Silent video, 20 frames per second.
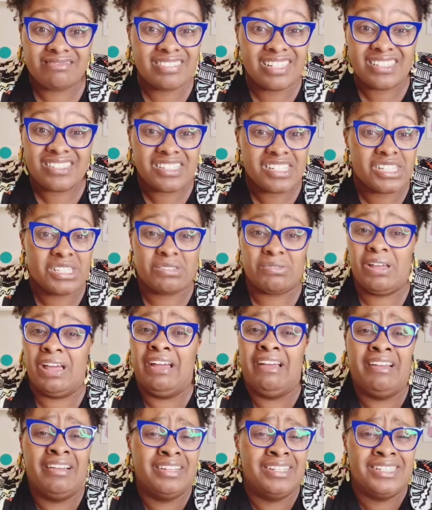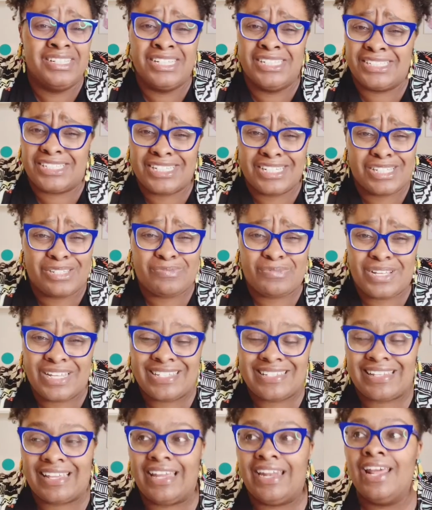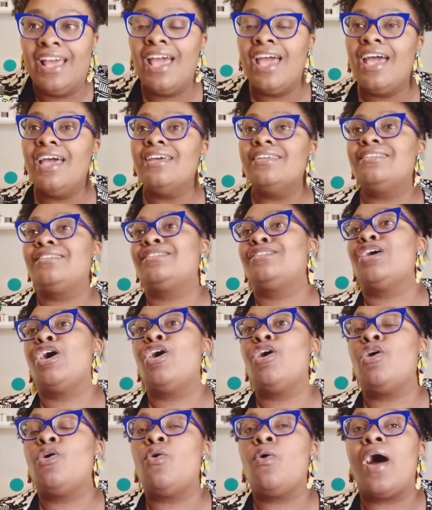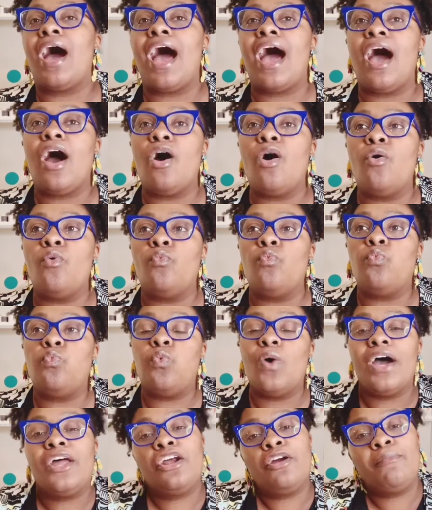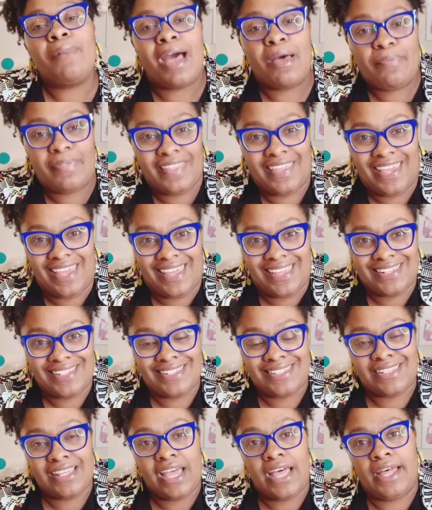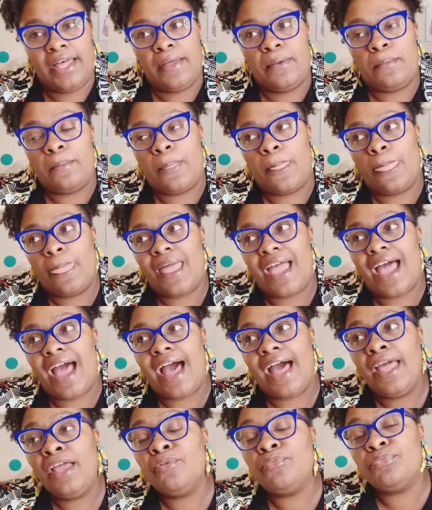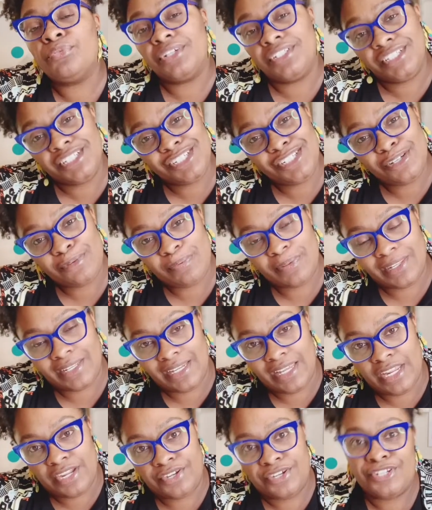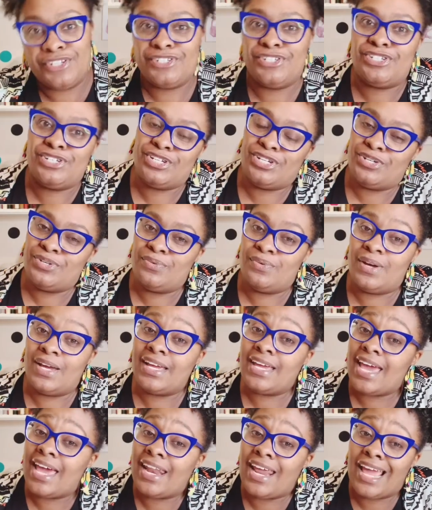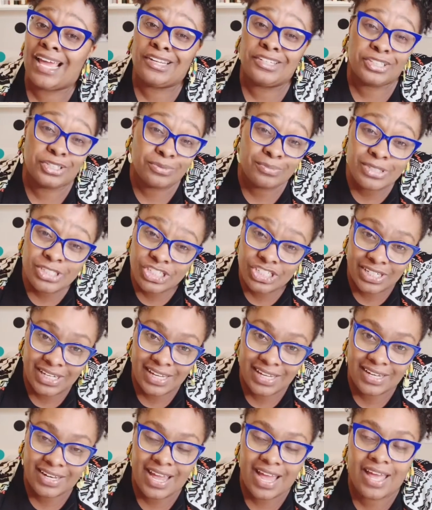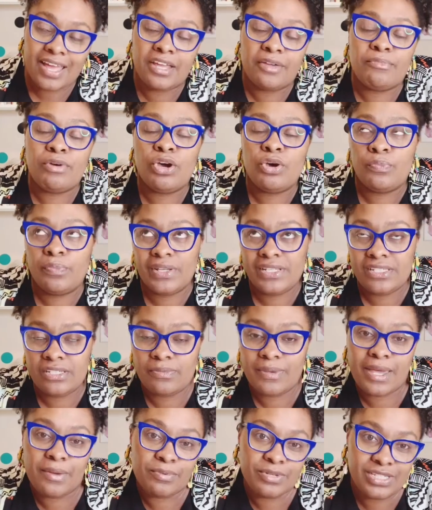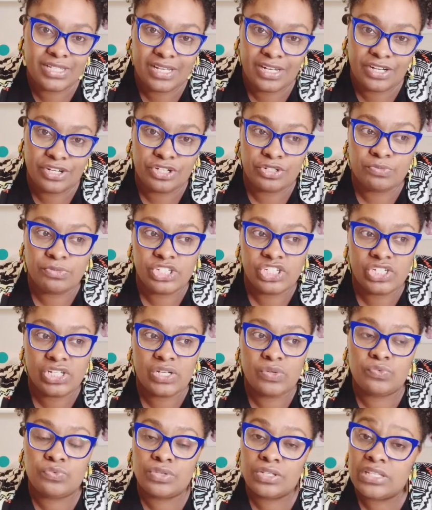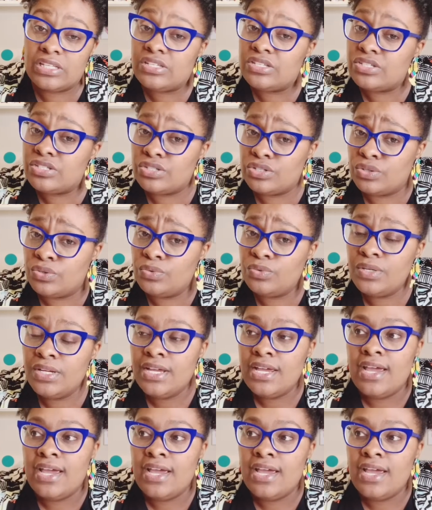It just wasn't. So what are my plans? I really do plan to get a new machine. I am hoping to be able to get a new machine really soon.